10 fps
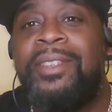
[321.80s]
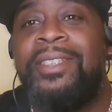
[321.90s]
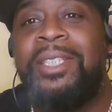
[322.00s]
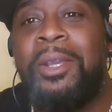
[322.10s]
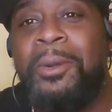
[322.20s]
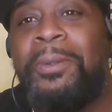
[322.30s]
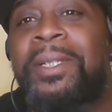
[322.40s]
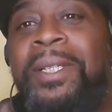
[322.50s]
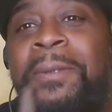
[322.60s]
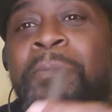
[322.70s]
So
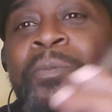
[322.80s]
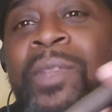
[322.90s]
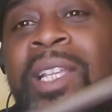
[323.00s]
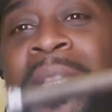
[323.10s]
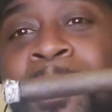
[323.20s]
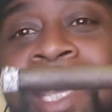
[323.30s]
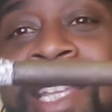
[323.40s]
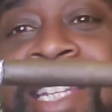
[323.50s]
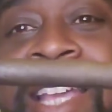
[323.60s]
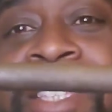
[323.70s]
let me
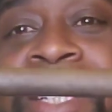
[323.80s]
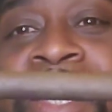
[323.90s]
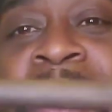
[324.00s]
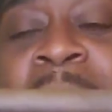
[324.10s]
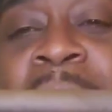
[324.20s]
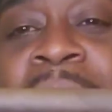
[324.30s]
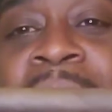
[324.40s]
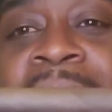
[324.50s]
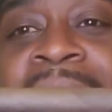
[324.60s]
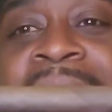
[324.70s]
get down to the two
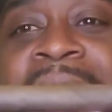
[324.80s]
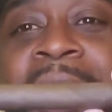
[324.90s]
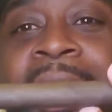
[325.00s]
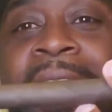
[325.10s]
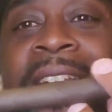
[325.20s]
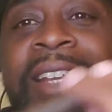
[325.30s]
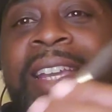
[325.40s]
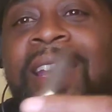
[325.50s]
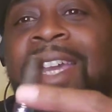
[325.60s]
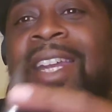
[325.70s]
third of the cigar
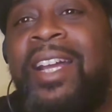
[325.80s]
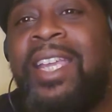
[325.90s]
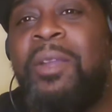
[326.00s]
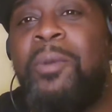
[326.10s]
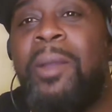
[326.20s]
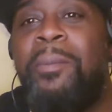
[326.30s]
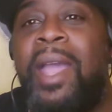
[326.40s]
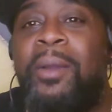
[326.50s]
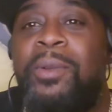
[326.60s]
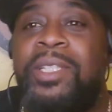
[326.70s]
and I'll get right
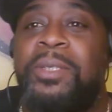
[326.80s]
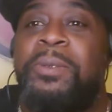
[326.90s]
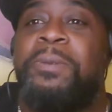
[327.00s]
back with you.